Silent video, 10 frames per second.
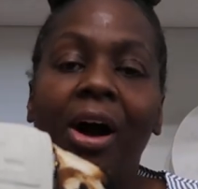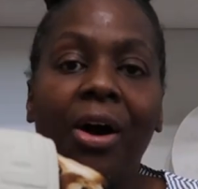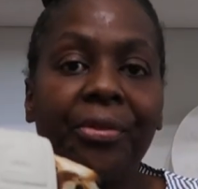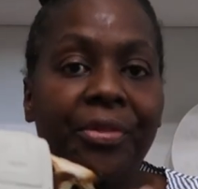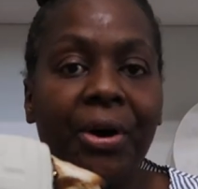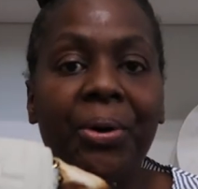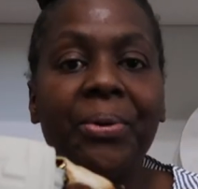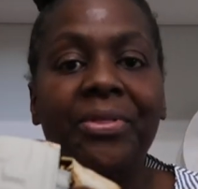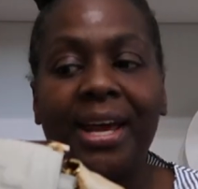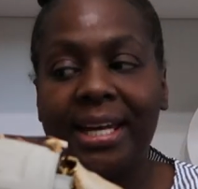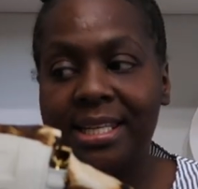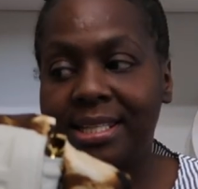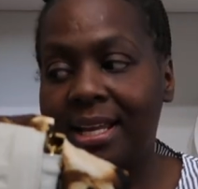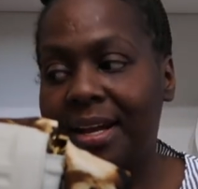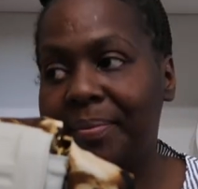Although that is
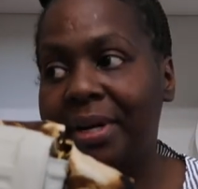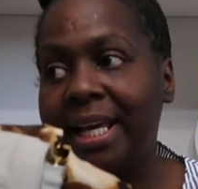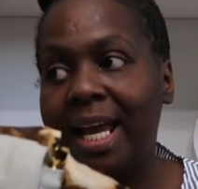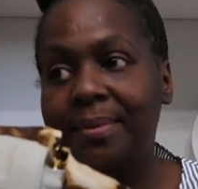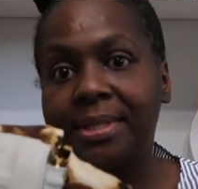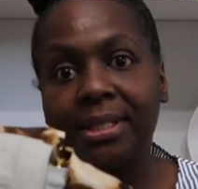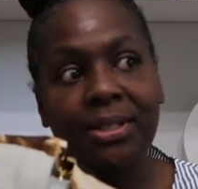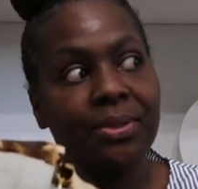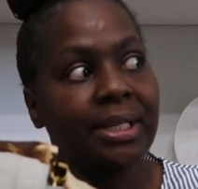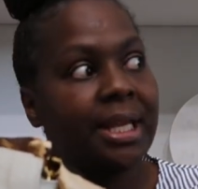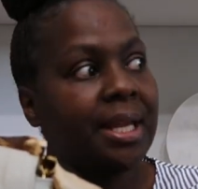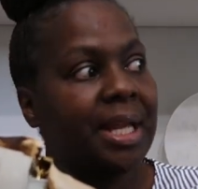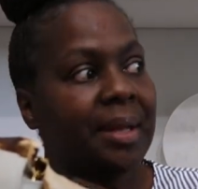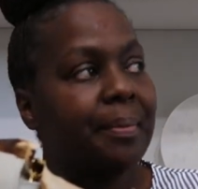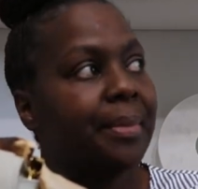a lot of money,
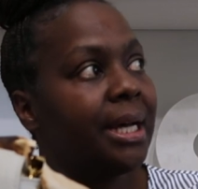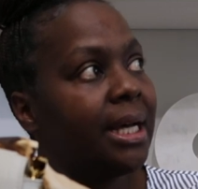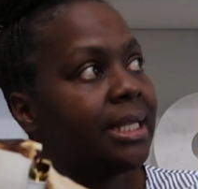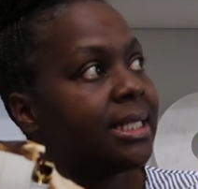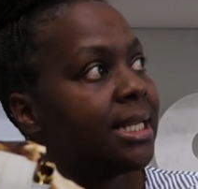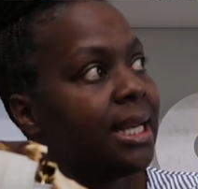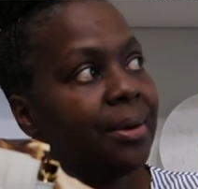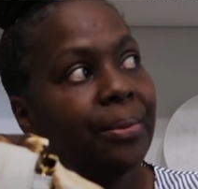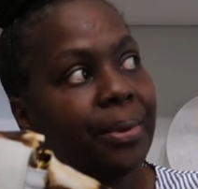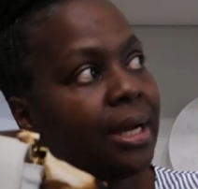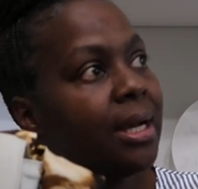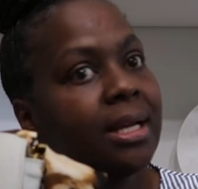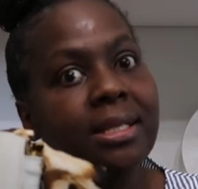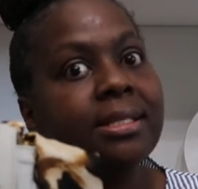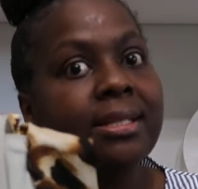absolutely, but it
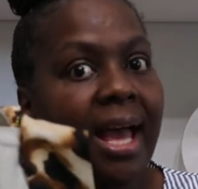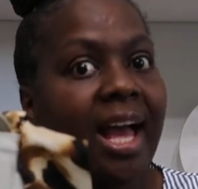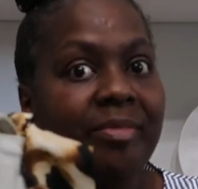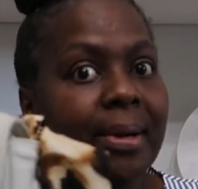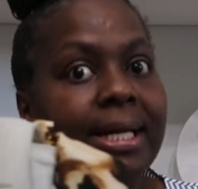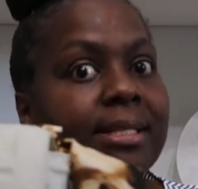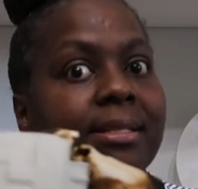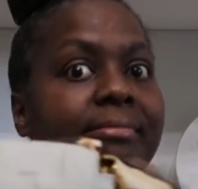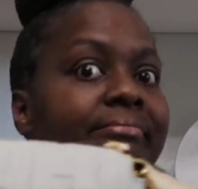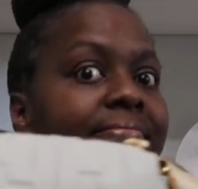was half price